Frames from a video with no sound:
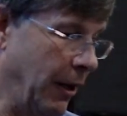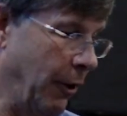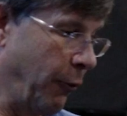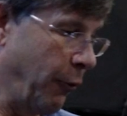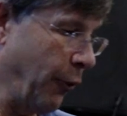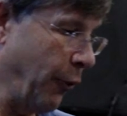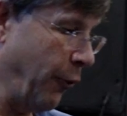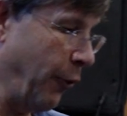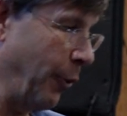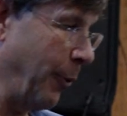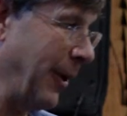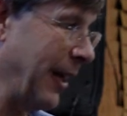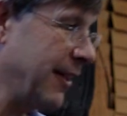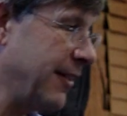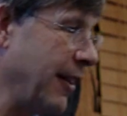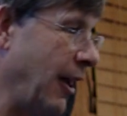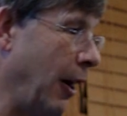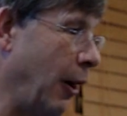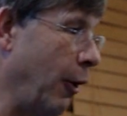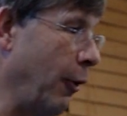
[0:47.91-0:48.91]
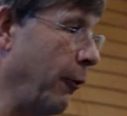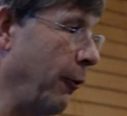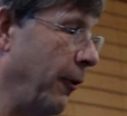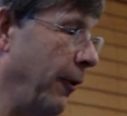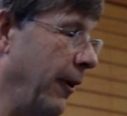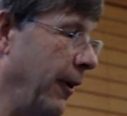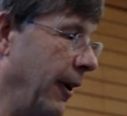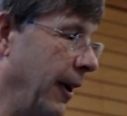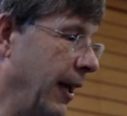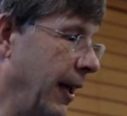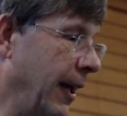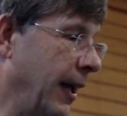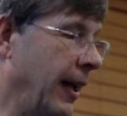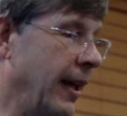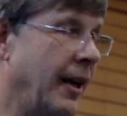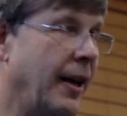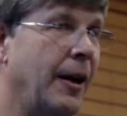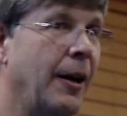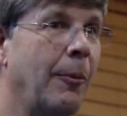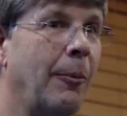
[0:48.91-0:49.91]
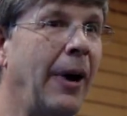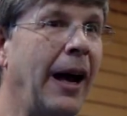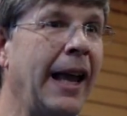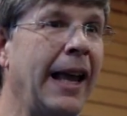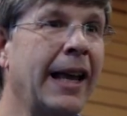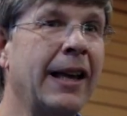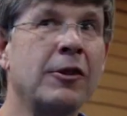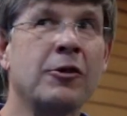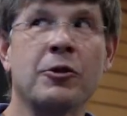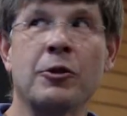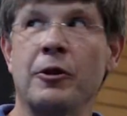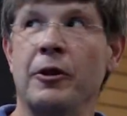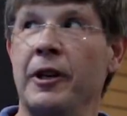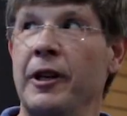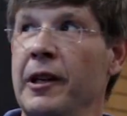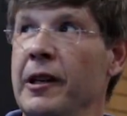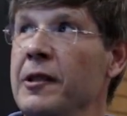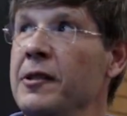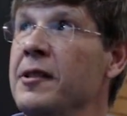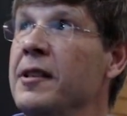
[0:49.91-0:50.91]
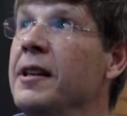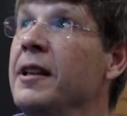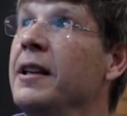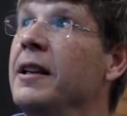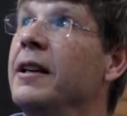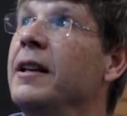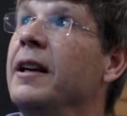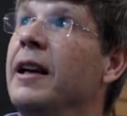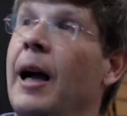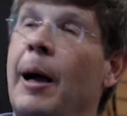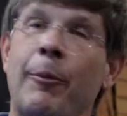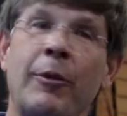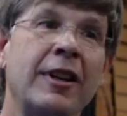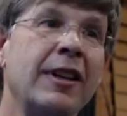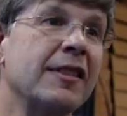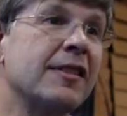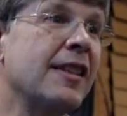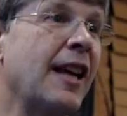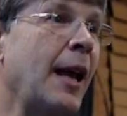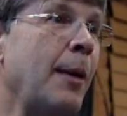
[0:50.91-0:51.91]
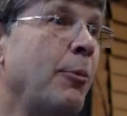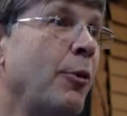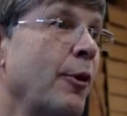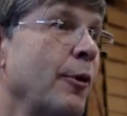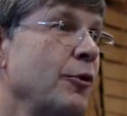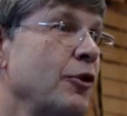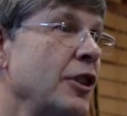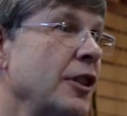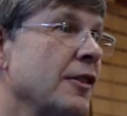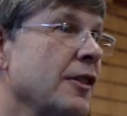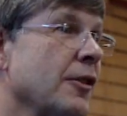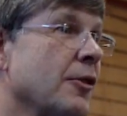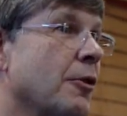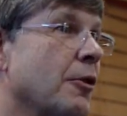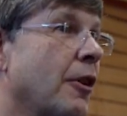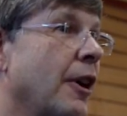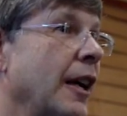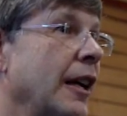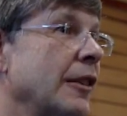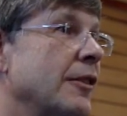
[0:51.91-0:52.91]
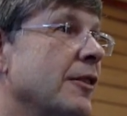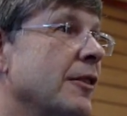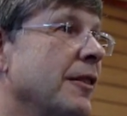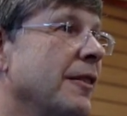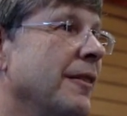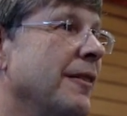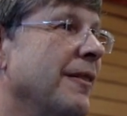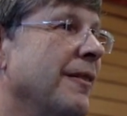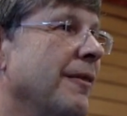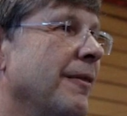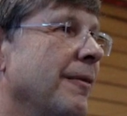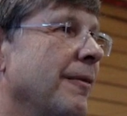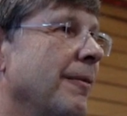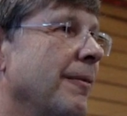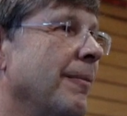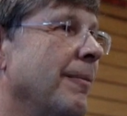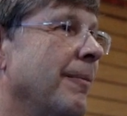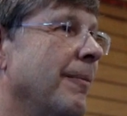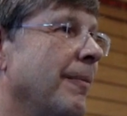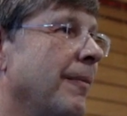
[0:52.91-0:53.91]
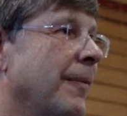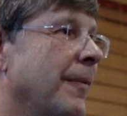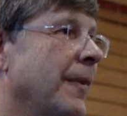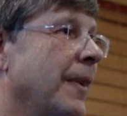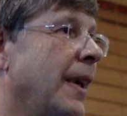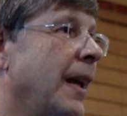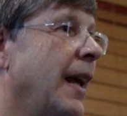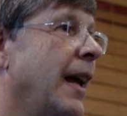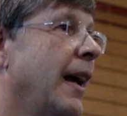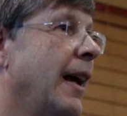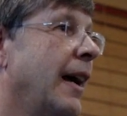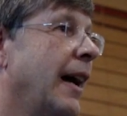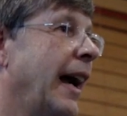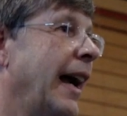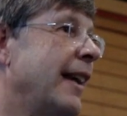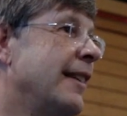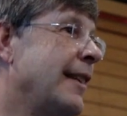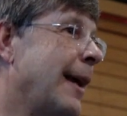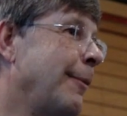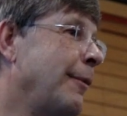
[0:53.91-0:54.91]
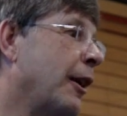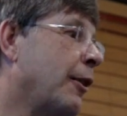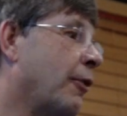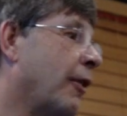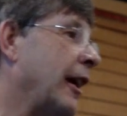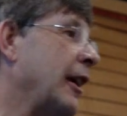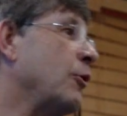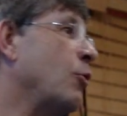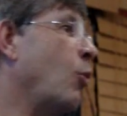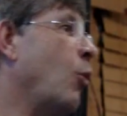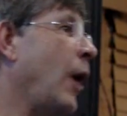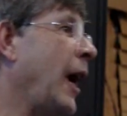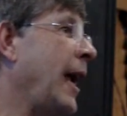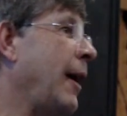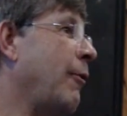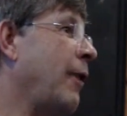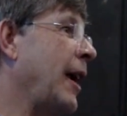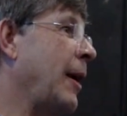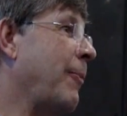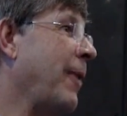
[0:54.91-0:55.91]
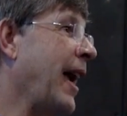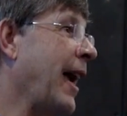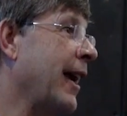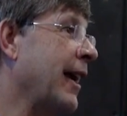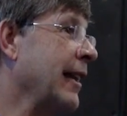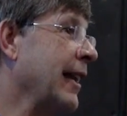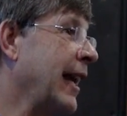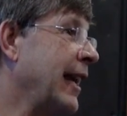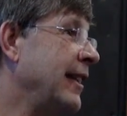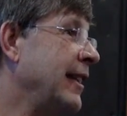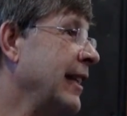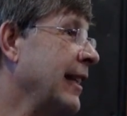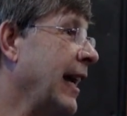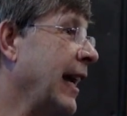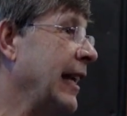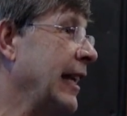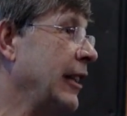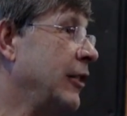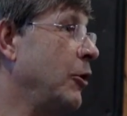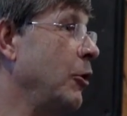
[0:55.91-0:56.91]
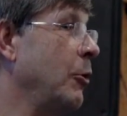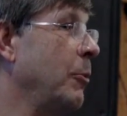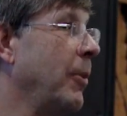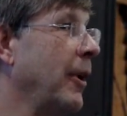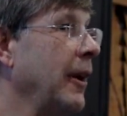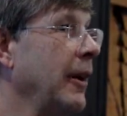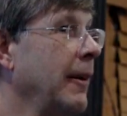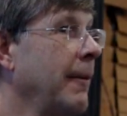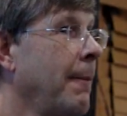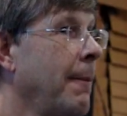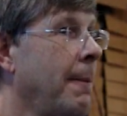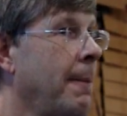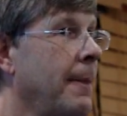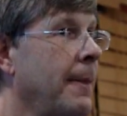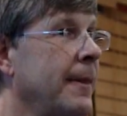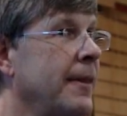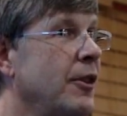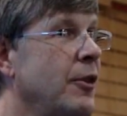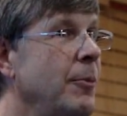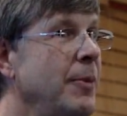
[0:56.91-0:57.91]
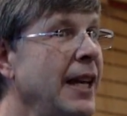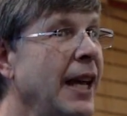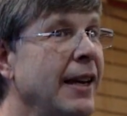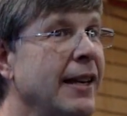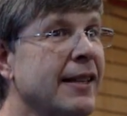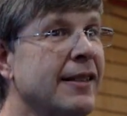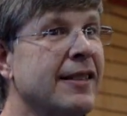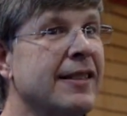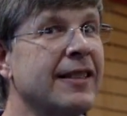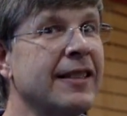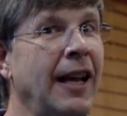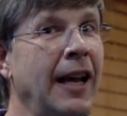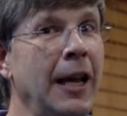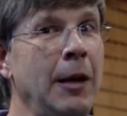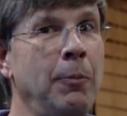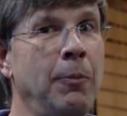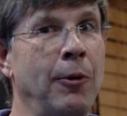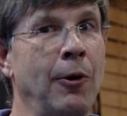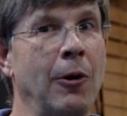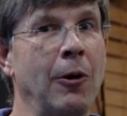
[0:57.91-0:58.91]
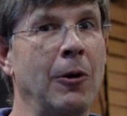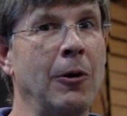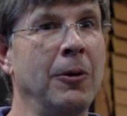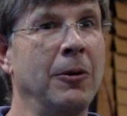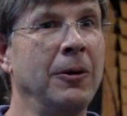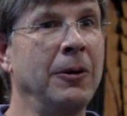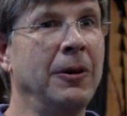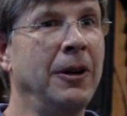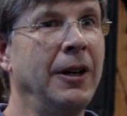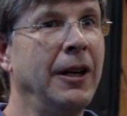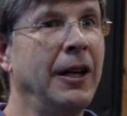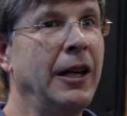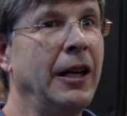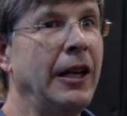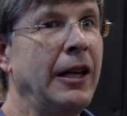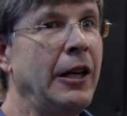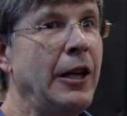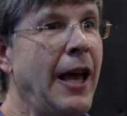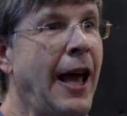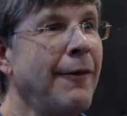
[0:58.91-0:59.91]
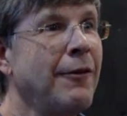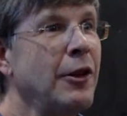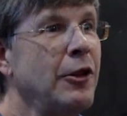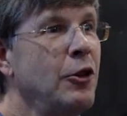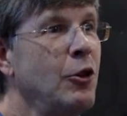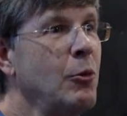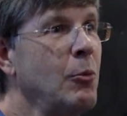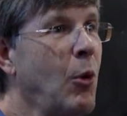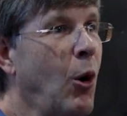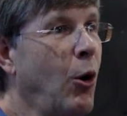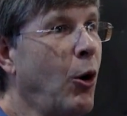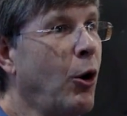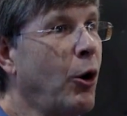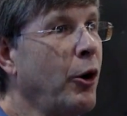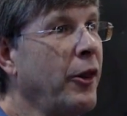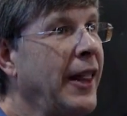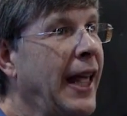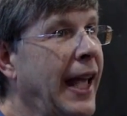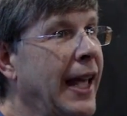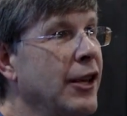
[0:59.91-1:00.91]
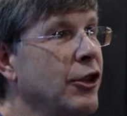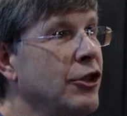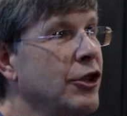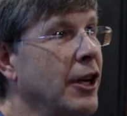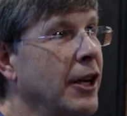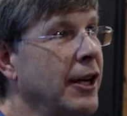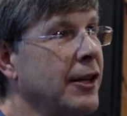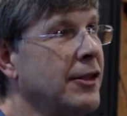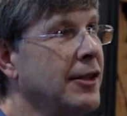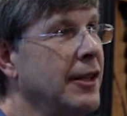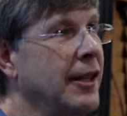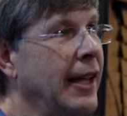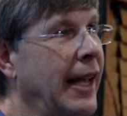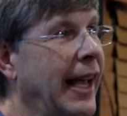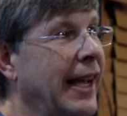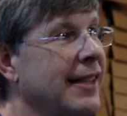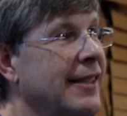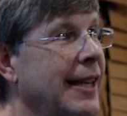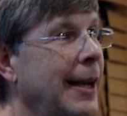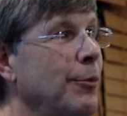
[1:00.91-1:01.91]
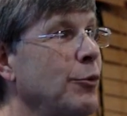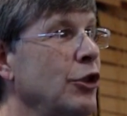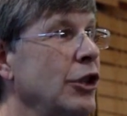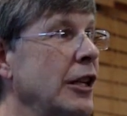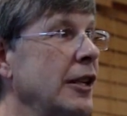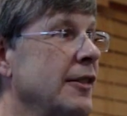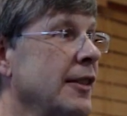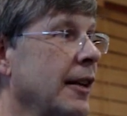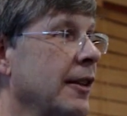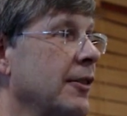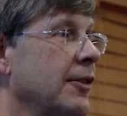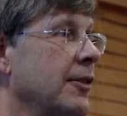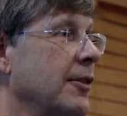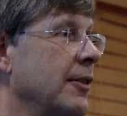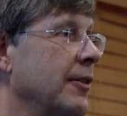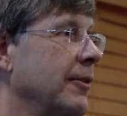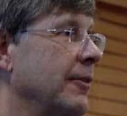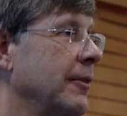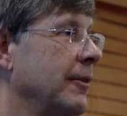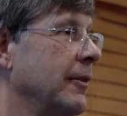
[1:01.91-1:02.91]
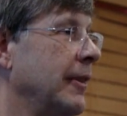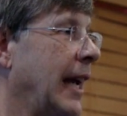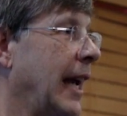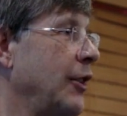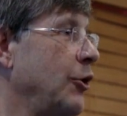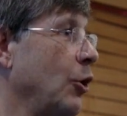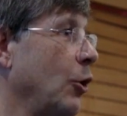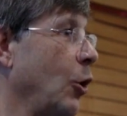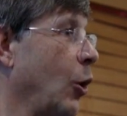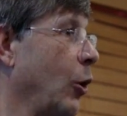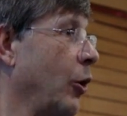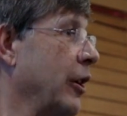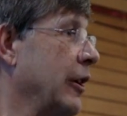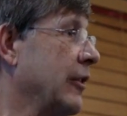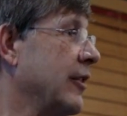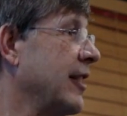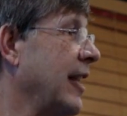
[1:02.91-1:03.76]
For, for myself, my answer is I'm a disciple of Jesus Christ. I accepted Christ way, way back in 1992, but to be a disciple you have to do more than just accept Jesus as your Lord and